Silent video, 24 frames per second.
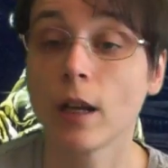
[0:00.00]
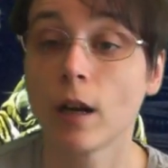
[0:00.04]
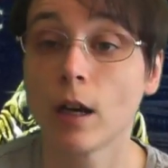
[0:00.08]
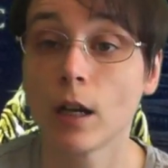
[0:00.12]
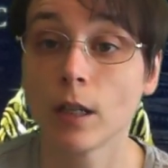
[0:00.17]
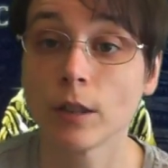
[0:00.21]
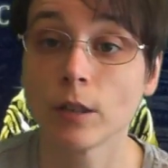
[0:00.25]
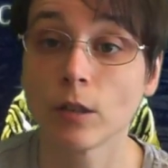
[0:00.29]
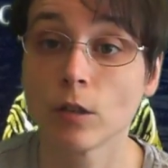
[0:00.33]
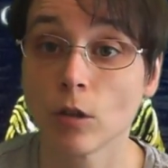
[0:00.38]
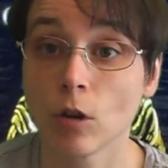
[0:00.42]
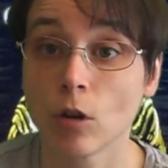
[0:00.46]

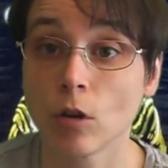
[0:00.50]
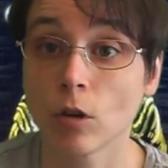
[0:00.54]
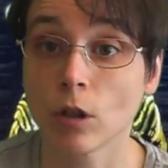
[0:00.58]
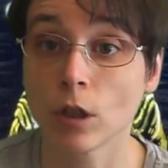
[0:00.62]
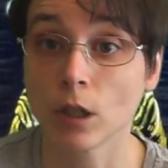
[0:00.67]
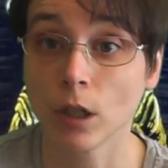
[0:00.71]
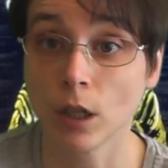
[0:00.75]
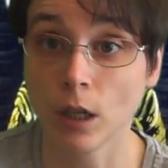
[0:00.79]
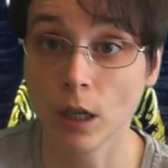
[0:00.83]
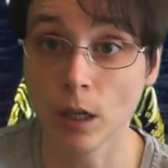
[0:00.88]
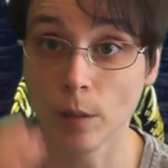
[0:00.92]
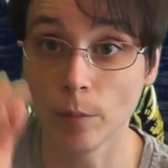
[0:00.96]

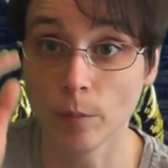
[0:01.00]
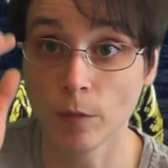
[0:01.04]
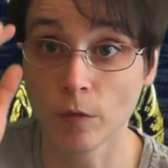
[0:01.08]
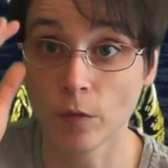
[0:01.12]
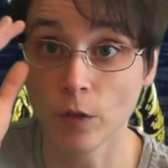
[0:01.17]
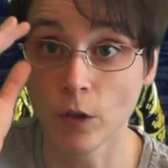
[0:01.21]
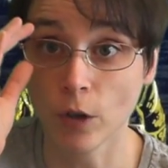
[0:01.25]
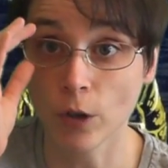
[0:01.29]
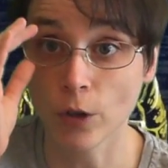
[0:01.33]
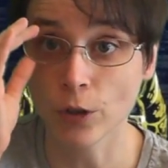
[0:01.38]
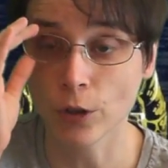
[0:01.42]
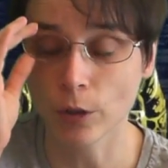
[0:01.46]
cardstock
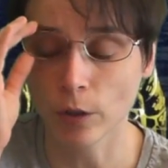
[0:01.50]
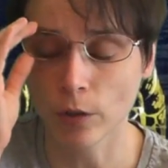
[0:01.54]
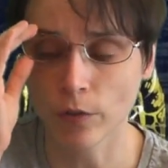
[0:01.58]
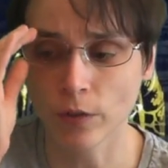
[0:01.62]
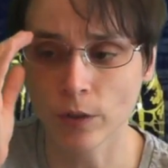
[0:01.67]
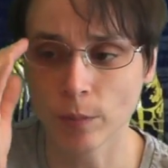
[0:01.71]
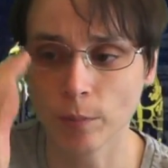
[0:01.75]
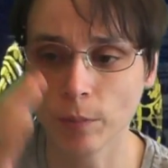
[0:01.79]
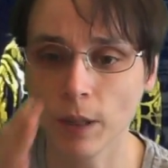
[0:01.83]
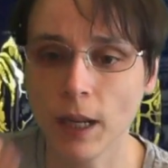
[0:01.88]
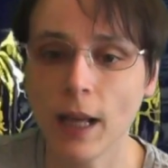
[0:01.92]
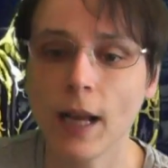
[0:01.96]
version
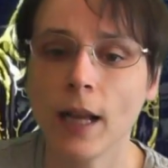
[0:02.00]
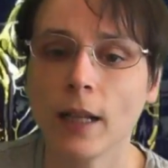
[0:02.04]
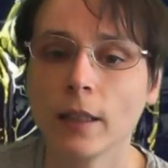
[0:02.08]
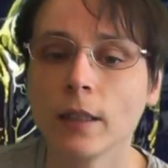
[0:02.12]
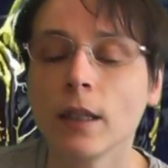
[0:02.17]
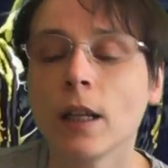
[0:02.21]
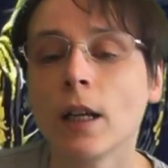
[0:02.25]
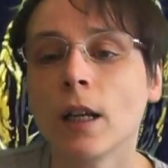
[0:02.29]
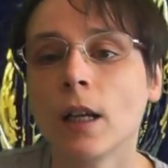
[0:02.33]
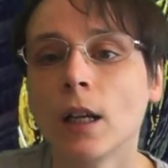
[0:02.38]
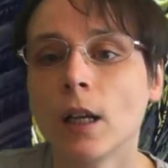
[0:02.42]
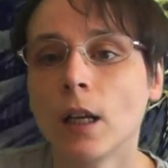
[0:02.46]
of the
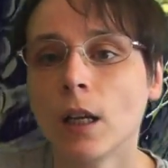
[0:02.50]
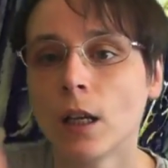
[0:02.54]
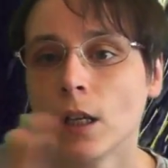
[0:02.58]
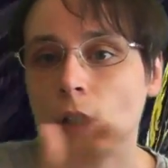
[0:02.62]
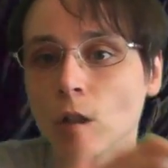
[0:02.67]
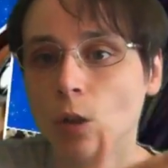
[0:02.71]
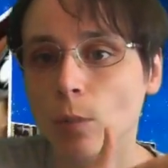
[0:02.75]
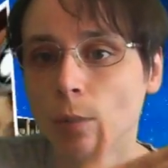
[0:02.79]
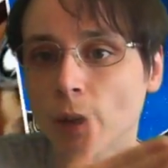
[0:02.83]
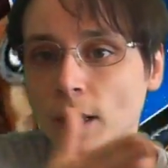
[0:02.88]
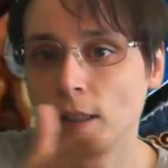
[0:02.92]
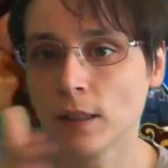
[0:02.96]
plan.
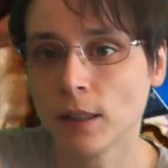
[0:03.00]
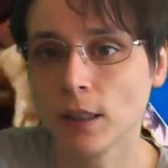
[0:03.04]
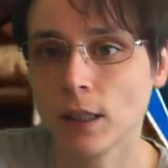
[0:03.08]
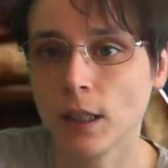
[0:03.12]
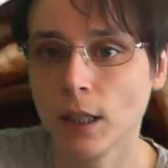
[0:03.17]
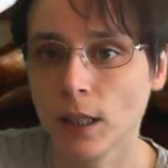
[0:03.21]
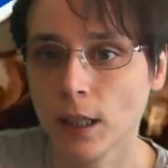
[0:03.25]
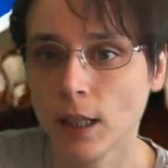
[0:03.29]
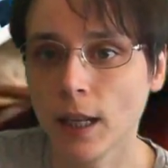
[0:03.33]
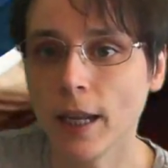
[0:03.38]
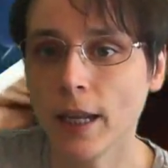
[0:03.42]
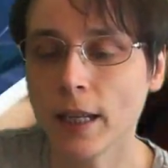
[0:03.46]
You
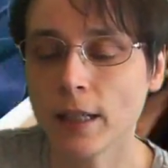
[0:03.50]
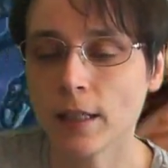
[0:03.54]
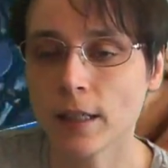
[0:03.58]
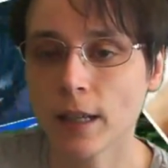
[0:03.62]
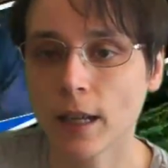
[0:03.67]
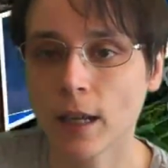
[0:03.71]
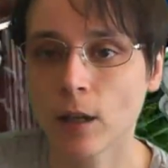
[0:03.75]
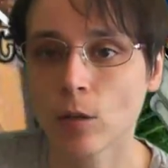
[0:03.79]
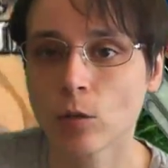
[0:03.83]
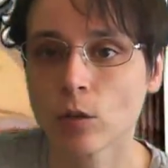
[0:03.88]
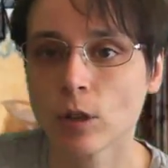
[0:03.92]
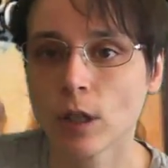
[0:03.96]
basically lay it
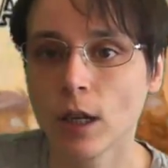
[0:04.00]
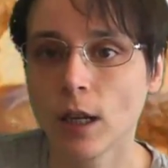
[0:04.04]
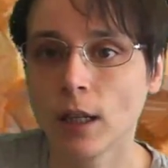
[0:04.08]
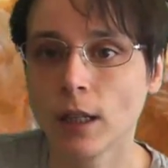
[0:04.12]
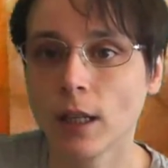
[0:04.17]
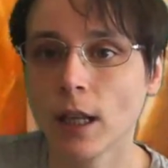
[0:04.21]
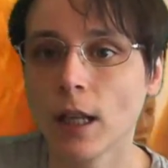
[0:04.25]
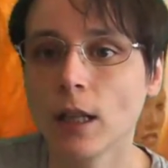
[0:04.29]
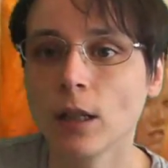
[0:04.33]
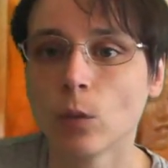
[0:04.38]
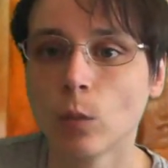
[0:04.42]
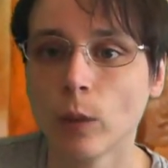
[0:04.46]
out,
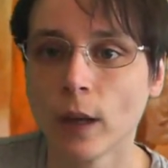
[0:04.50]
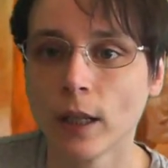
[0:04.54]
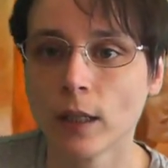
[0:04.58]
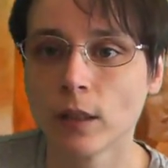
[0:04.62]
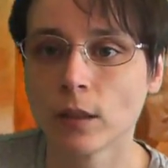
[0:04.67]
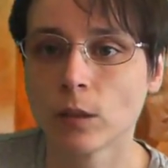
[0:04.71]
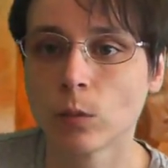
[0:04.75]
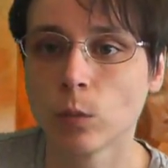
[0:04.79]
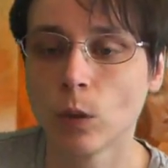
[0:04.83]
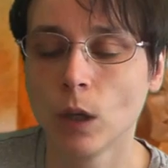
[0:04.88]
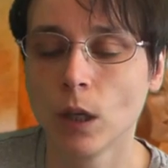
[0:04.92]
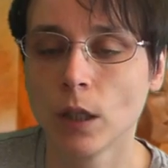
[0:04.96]
and then the way
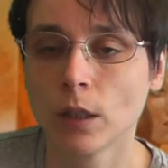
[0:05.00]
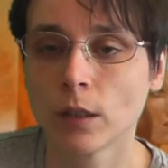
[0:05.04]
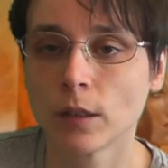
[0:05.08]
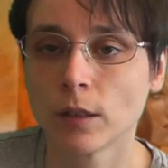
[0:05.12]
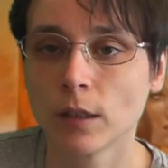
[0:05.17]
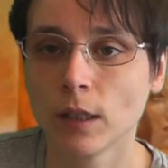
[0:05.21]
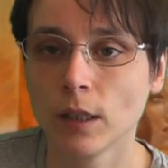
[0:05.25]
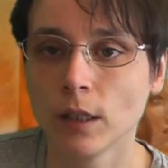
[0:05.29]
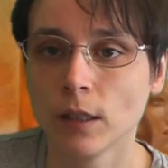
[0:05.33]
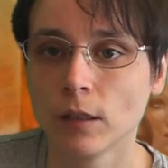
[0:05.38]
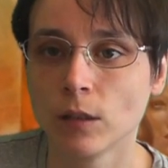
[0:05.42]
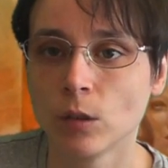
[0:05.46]
this
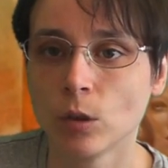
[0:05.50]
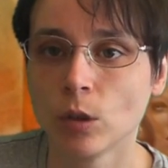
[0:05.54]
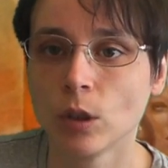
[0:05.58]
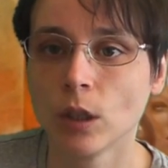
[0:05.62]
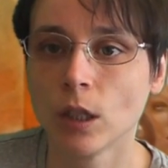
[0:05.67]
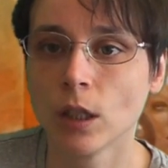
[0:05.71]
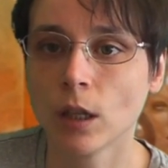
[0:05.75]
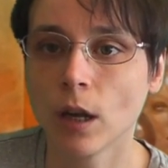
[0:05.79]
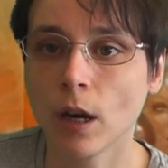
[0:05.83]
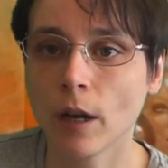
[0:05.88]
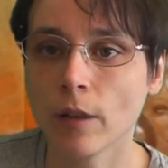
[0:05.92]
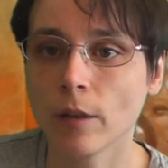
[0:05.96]
works is you
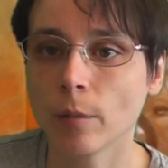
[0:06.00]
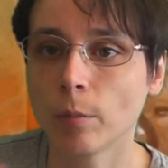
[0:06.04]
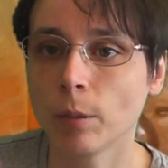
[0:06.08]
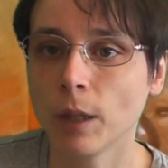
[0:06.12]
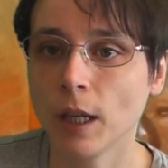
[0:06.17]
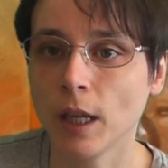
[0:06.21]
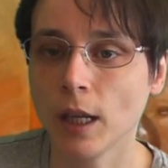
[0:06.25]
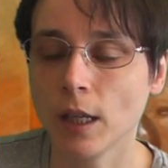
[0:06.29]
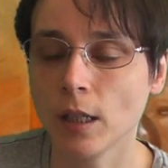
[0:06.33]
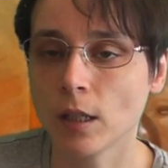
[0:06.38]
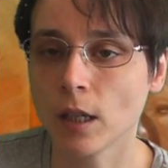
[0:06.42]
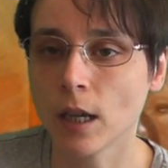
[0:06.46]
can either
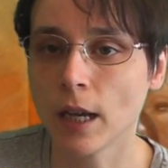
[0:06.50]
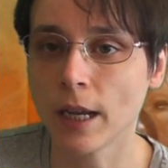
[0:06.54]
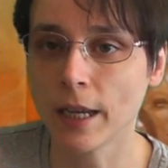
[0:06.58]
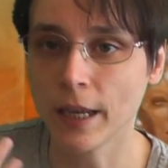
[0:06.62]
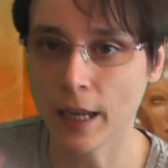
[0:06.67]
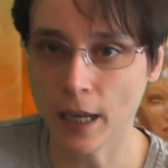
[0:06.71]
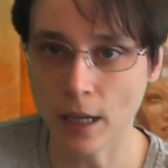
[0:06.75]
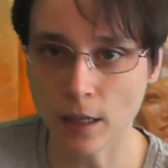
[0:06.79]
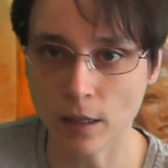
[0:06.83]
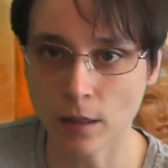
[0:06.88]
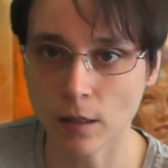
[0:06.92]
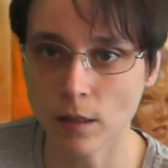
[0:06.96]
play it
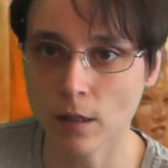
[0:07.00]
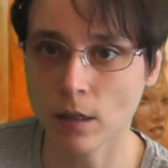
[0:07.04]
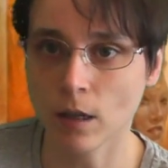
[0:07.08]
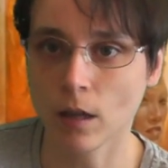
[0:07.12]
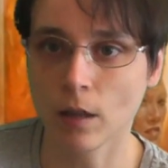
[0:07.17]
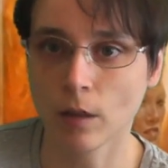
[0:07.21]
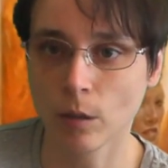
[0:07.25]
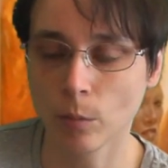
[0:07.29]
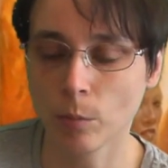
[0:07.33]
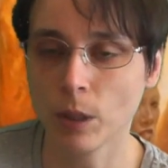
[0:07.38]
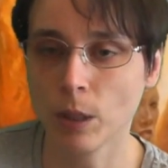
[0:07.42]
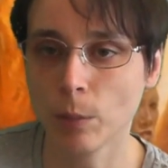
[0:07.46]
against
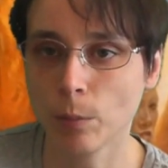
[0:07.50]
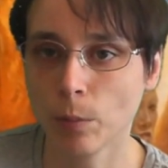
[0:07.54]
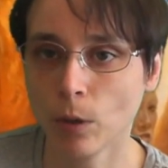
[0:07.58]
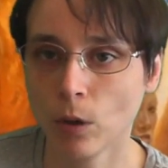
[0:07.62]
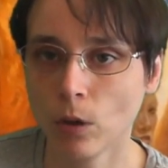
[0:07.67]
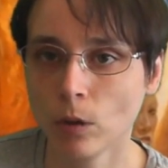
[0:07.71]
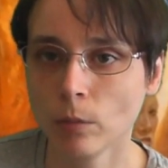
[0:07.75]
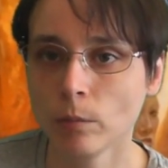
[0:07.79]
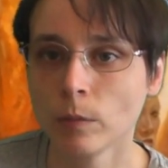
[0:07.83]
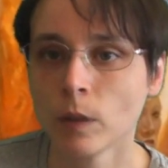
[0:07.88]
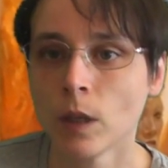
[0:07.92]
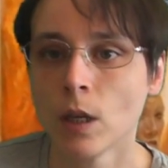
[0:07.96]
other
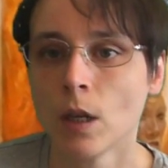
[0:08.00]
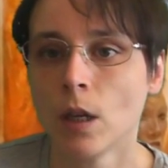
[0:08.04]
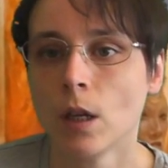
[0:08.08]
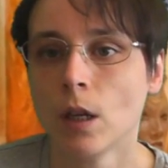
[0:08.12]
people.